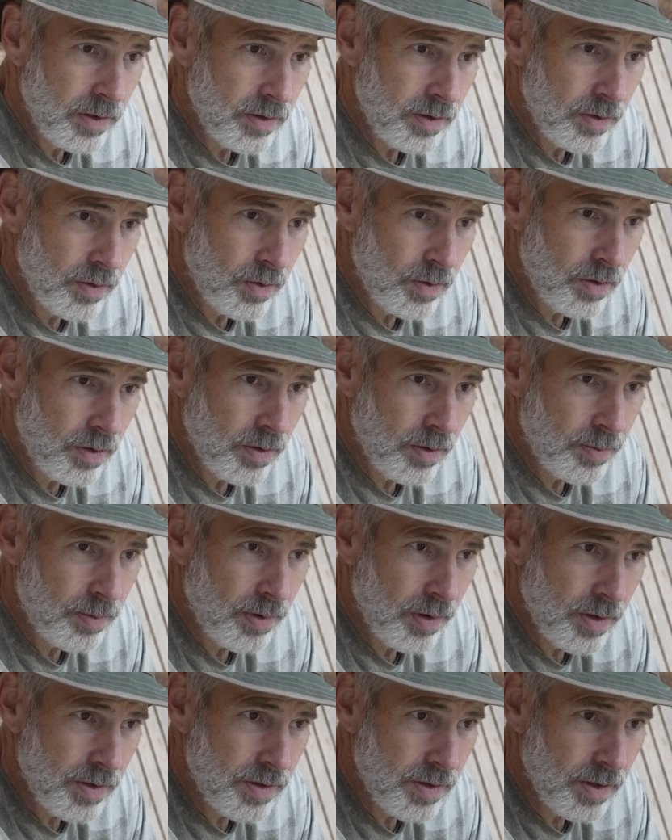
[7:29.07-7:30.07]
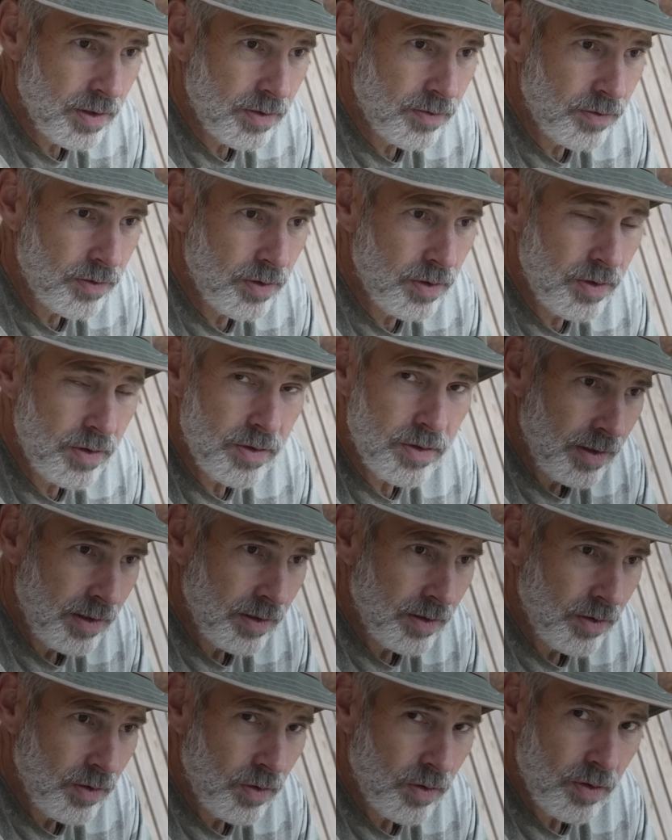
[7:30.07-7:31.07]
lower processed foods,
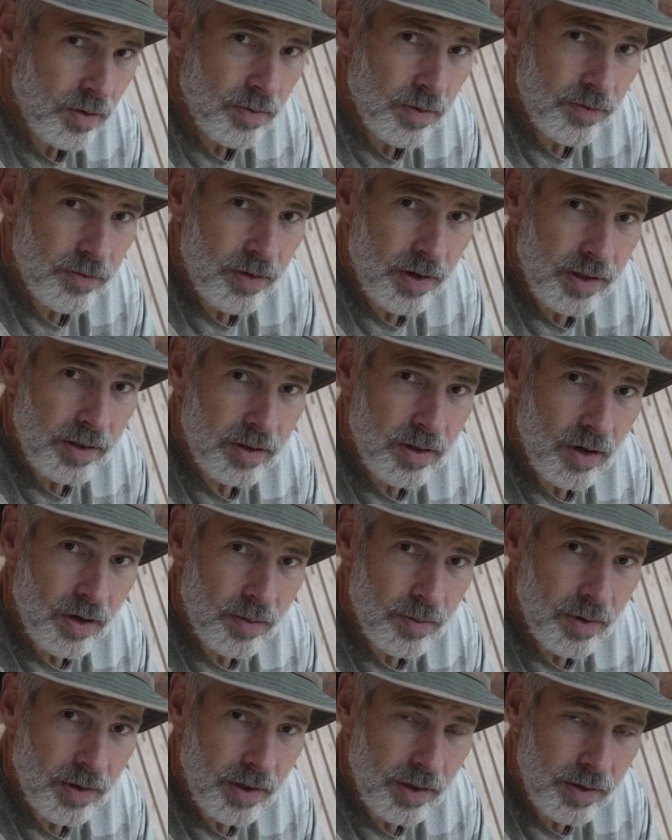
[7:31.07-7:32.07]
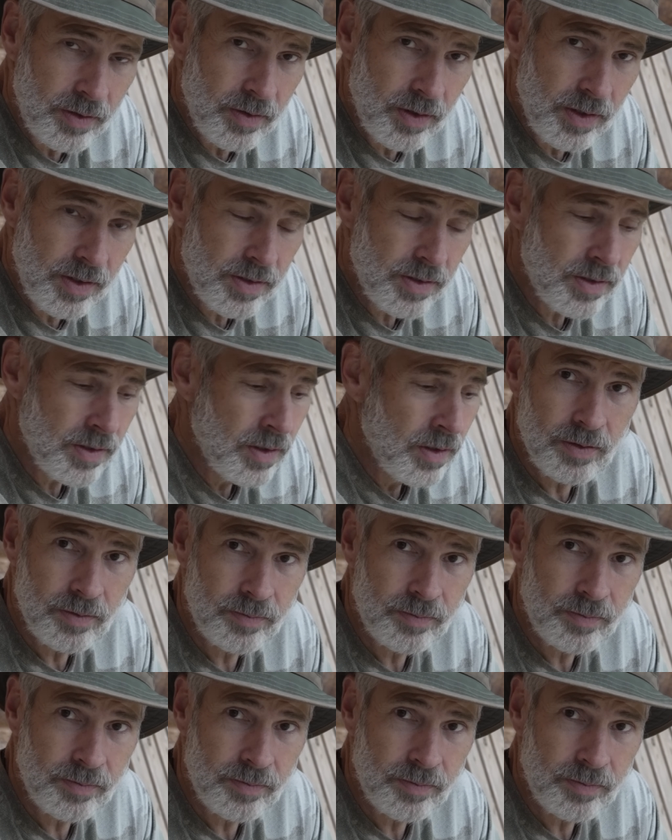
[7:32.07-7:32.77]
and lower refined carbohydrates,